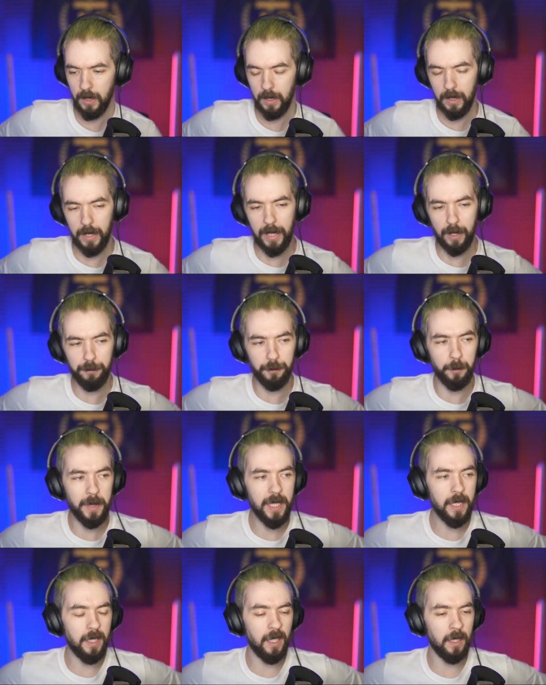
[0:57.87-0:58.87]
Like for
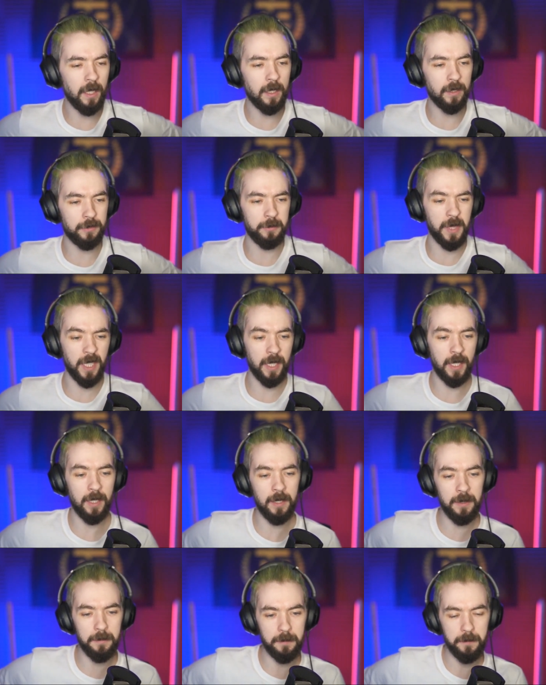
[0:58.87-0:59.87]
me, a lot of
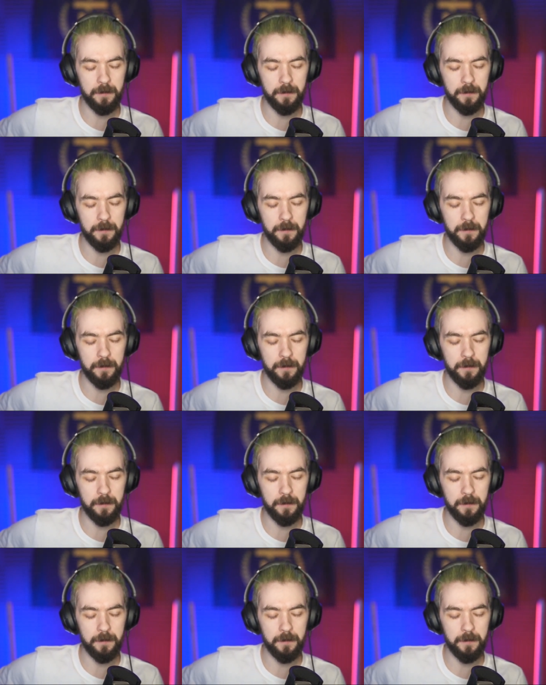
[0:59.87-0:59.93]
my